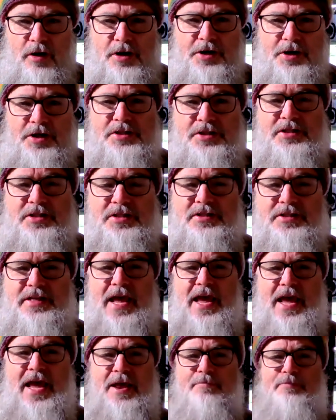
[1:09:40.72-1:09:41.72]
I'm going to
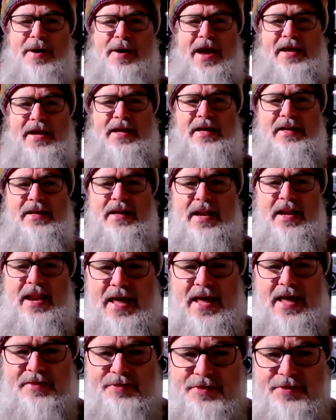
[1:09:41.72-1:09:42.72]
stand back and
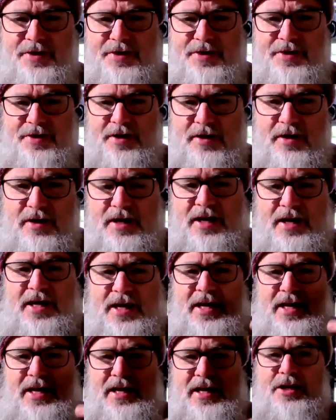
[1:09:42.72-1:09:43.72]
let the
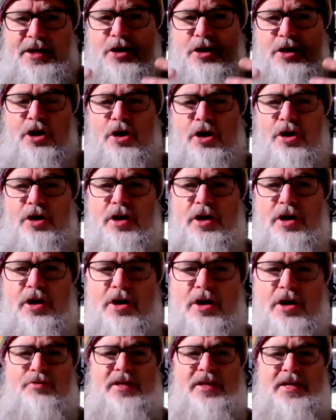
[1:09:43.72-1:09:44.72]
healing occur,
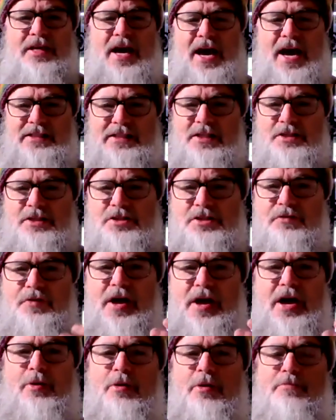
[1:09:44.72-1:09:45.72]
regardless of
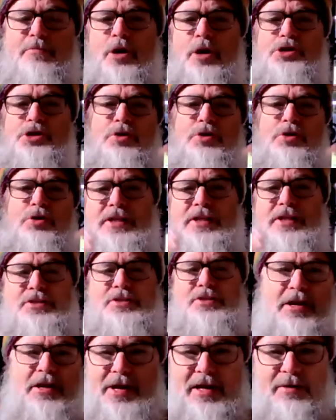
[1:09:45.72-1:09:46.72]
how emotional that's
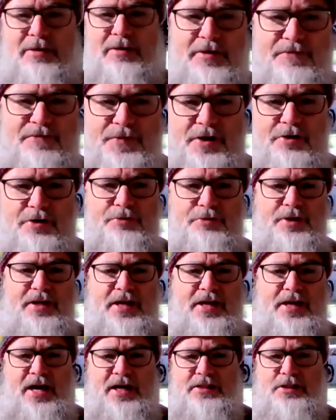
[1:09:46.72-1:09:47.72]
going to make me feel,
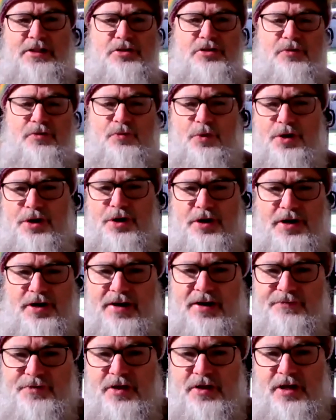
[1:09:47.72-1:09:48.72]
regardless of what
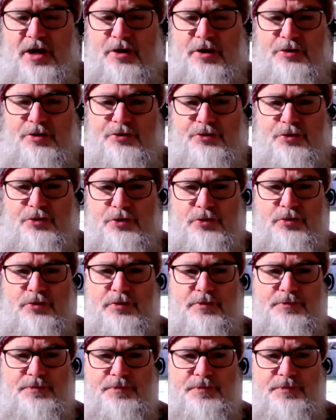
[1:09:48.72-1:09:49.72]
I have to go through,
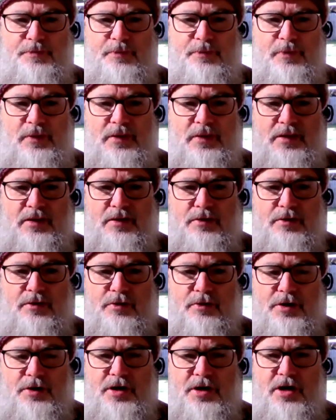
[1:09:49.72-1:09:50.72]

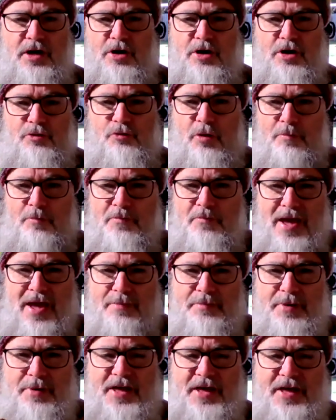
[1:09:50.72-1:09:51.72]
right?
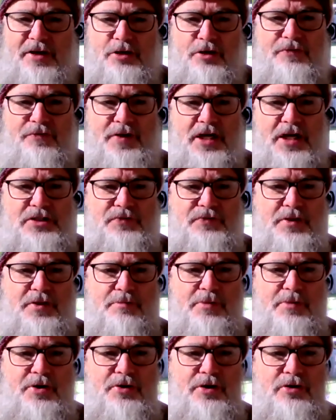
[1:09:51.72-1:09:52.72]
Remember that you've asked for
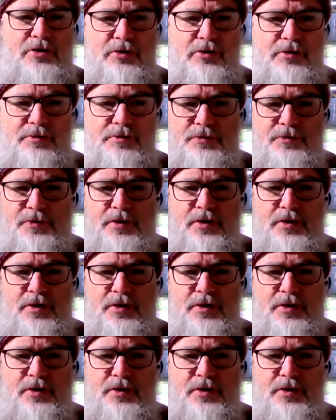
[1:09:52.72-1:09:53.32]
the miracle.